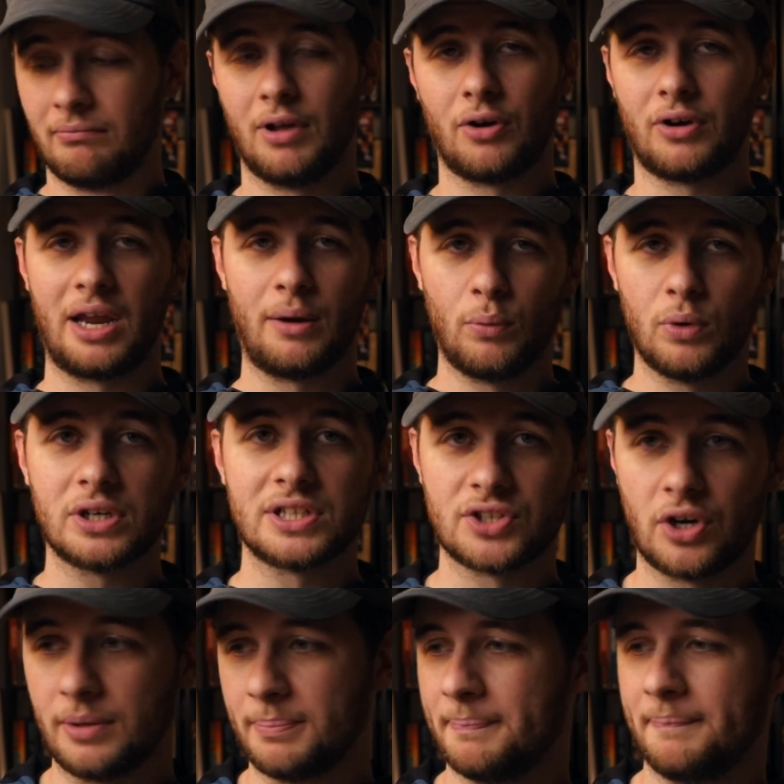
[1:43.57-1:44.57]
Okay, we'll get
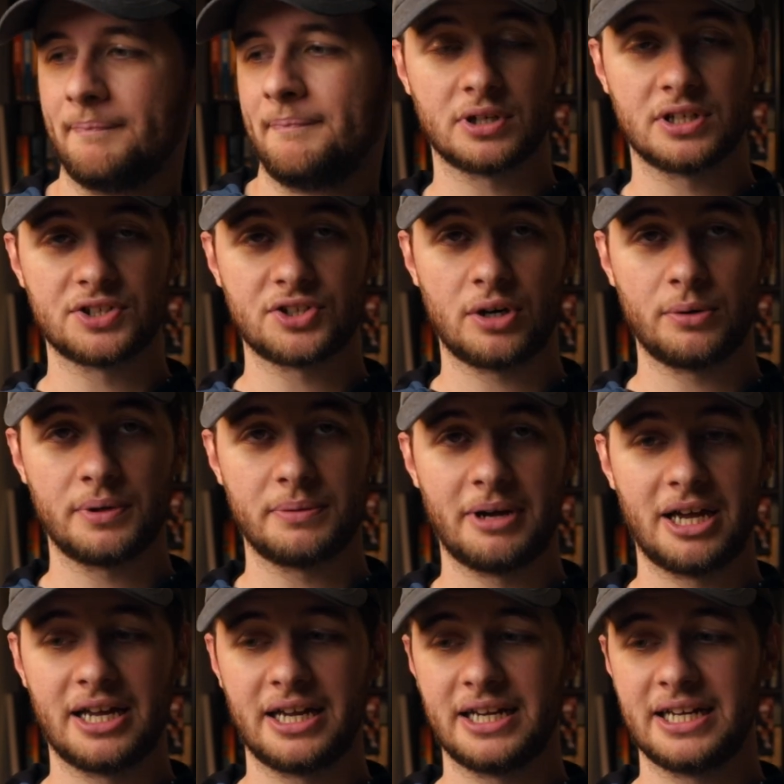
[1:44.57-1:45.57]
started. We're gonna start with
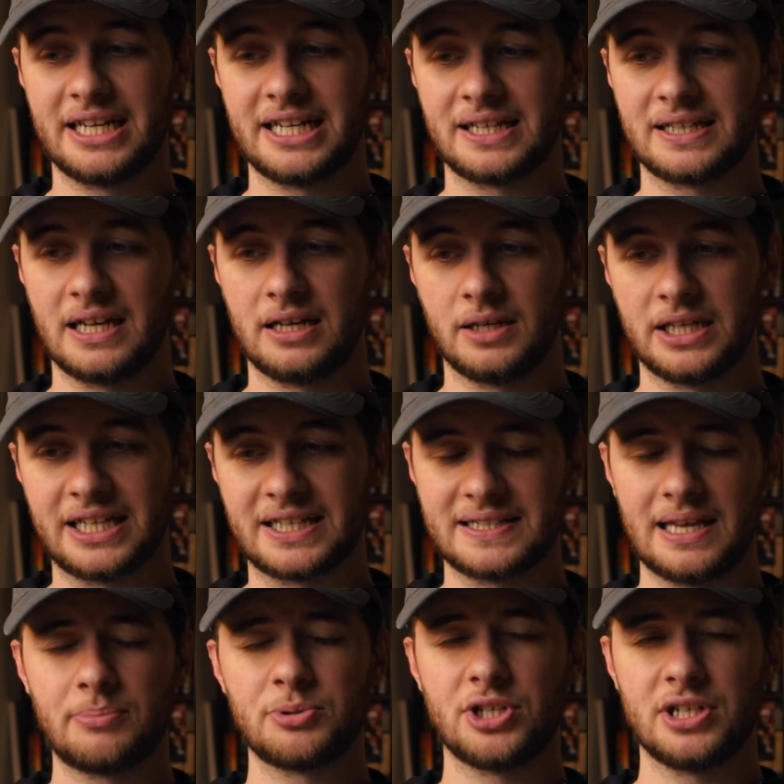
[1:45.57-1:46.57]
my
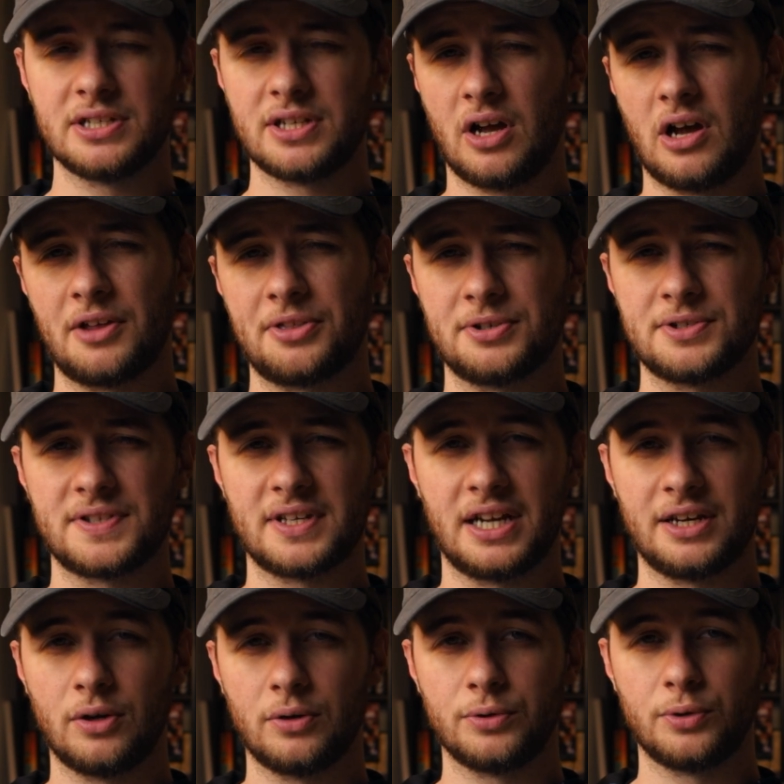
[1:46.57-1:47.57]
exception to authors that
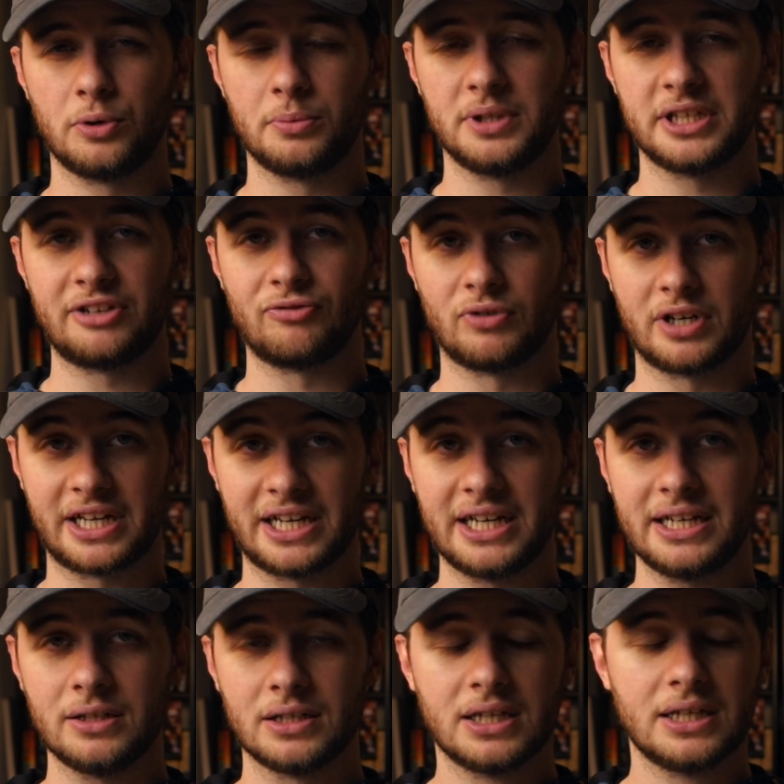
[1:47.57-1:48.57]
I don't normally
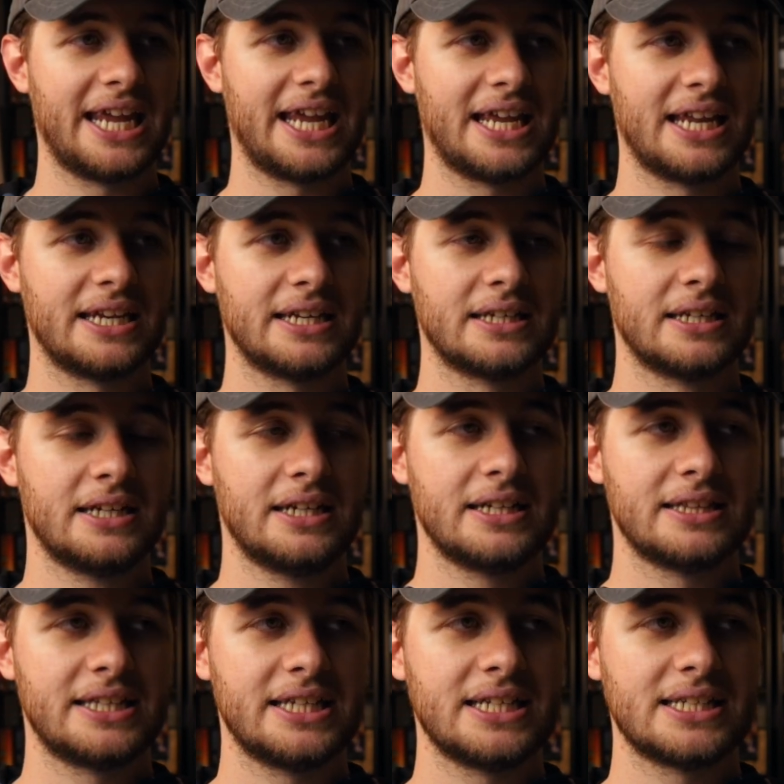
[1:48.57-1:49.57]
read. And
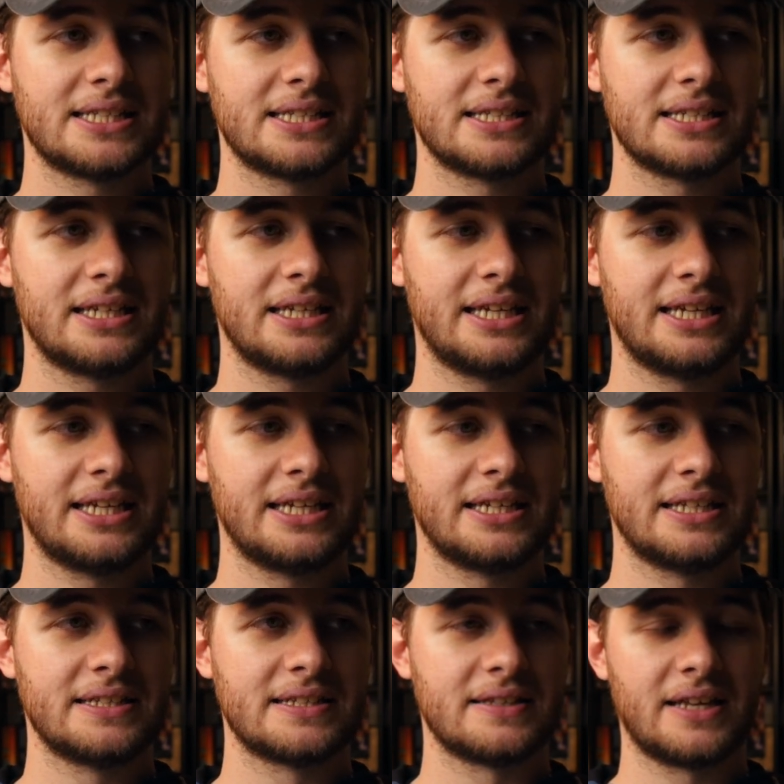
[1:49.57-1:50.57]
this
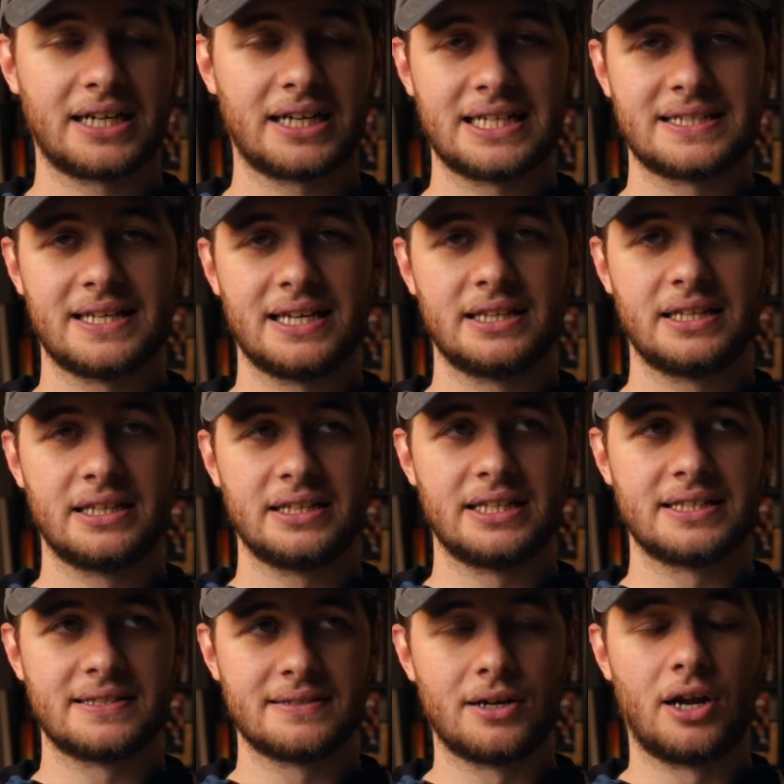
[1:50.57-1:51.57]
is, like I said,
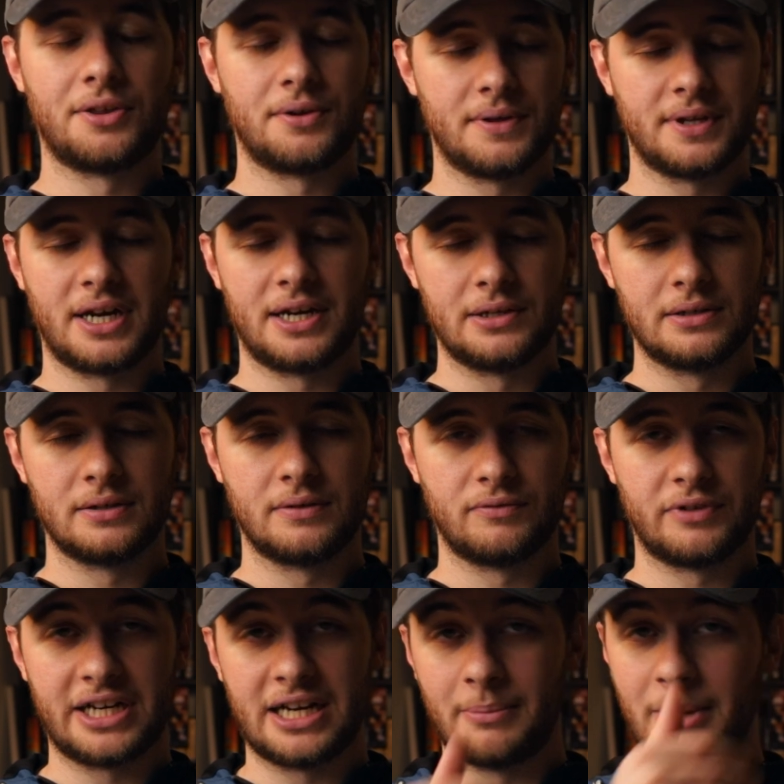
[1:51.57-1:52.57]
this is an author that I
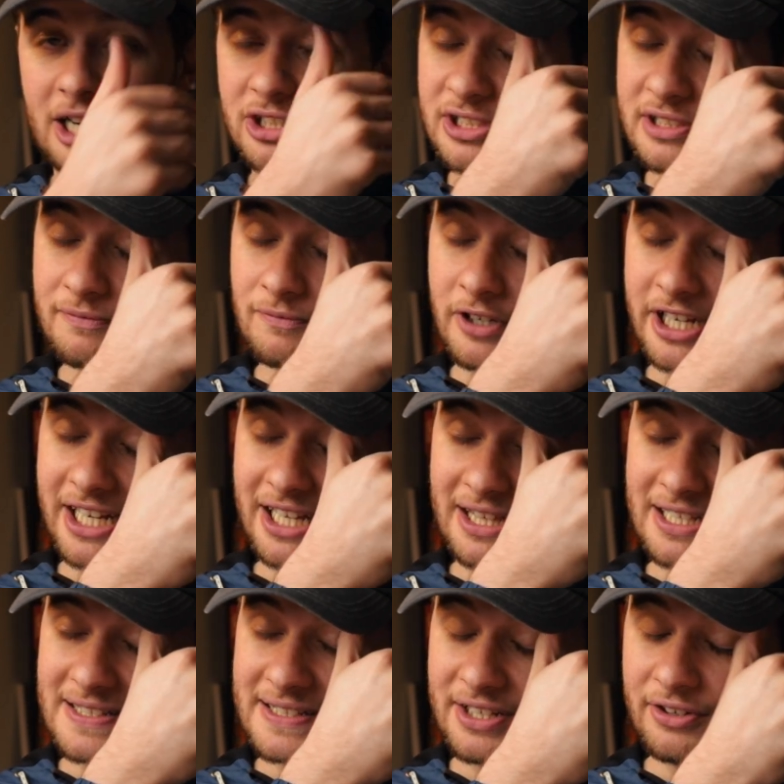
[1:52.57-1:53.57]
read. I'm actually reading
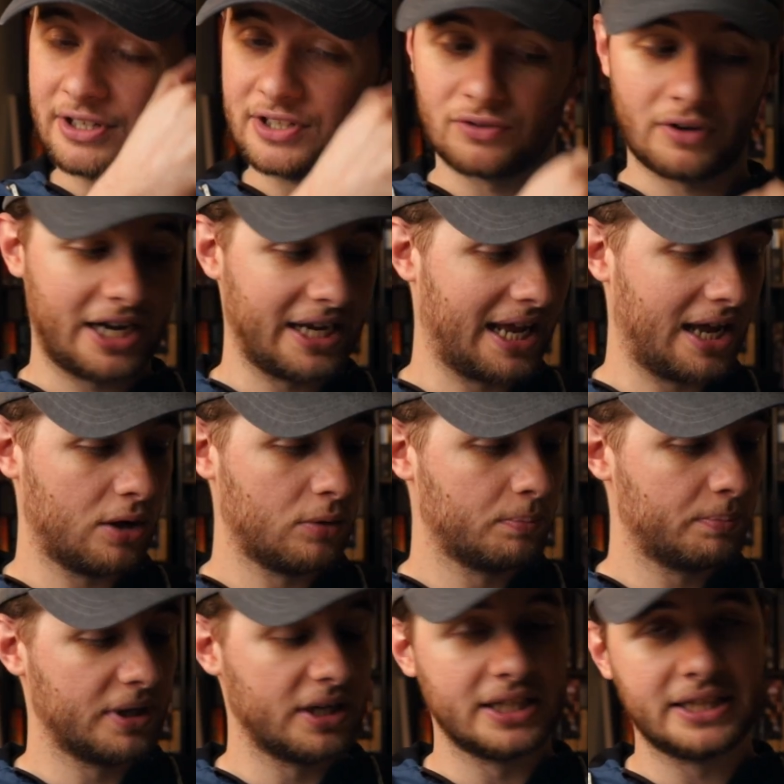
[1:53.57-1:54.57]
this series right now,
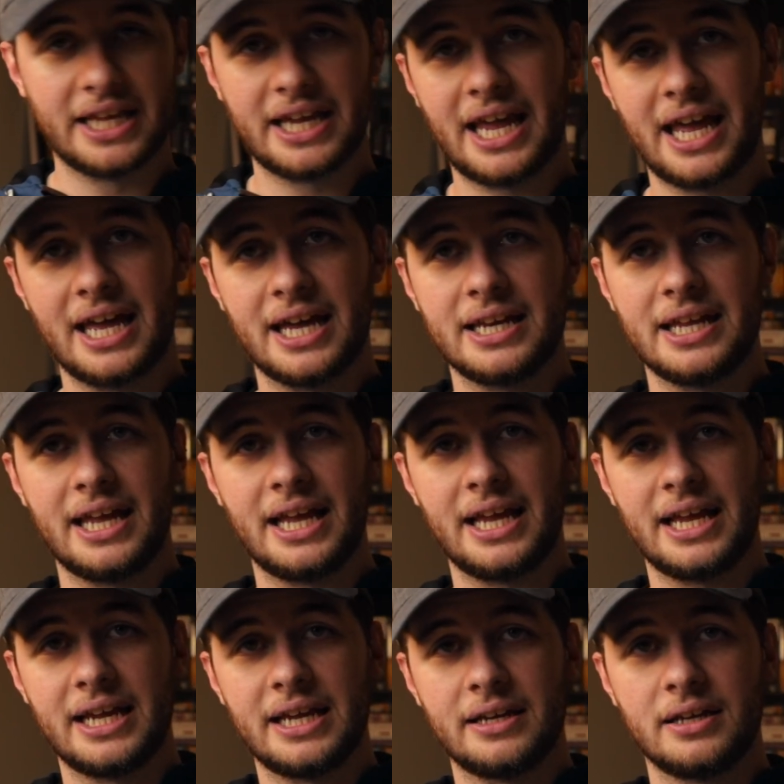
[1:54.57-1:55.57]
but they had
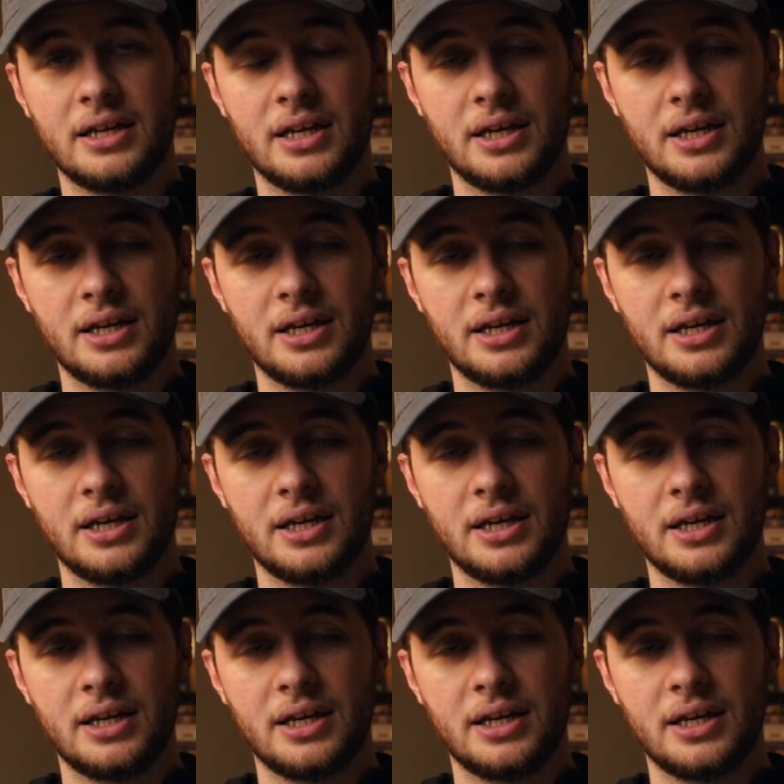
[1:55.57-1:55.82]
a